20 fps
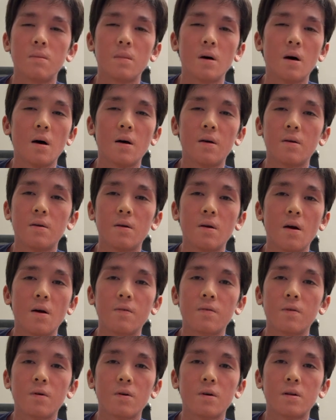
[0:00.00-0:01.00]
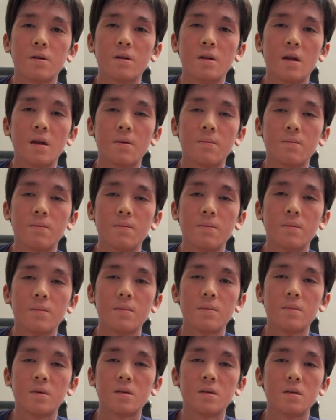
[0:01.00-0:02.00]
I I forgot the name
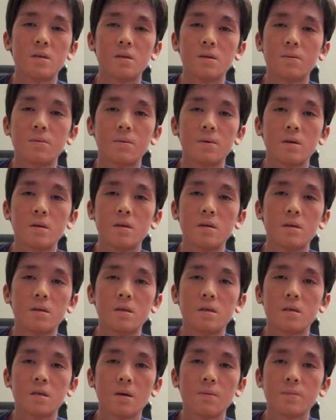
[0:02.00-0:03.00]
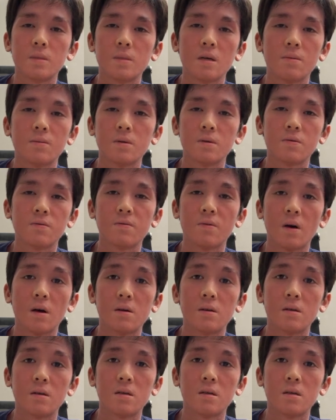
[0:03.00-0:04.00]
is a is some types of
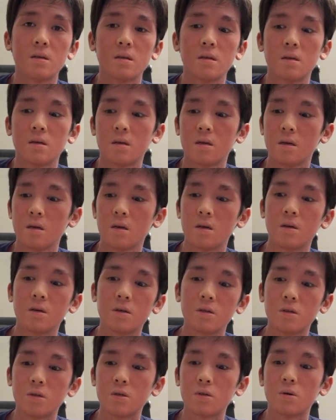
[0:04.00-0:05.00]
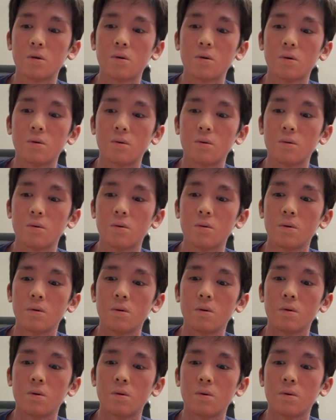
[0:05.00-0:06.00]
fungus so
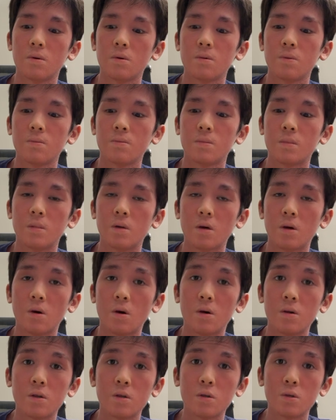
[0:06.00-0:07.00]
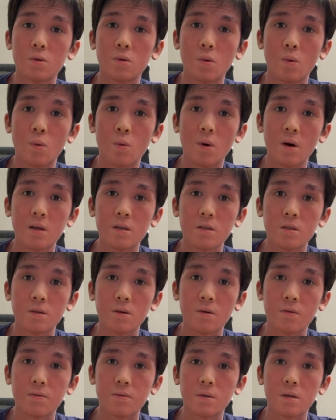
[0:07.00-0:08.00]
according to one
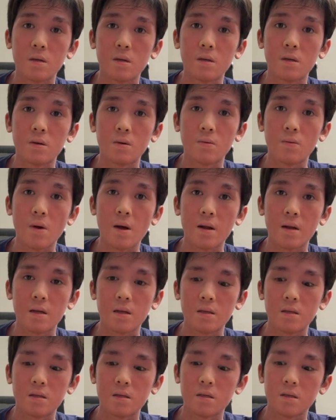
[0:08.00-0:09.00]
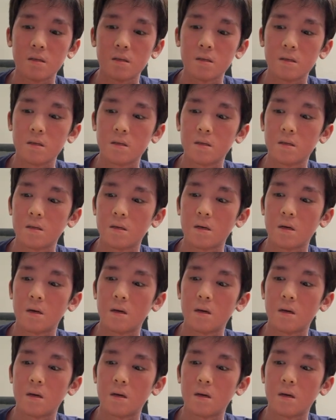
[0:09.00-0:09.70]
of the reddits